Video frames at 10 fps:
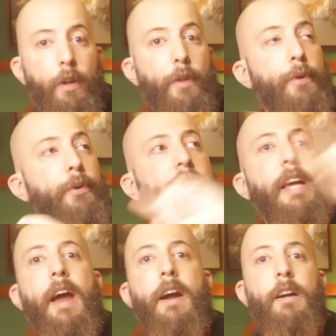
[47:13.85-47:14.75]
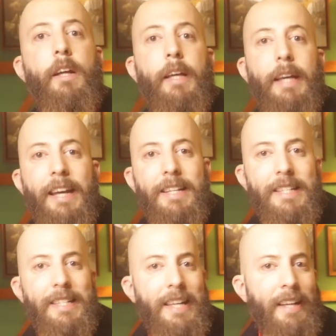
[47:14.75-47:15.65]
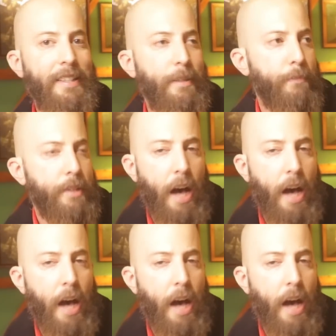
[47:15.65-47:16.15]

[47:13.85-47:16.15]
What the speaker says: through the air and set them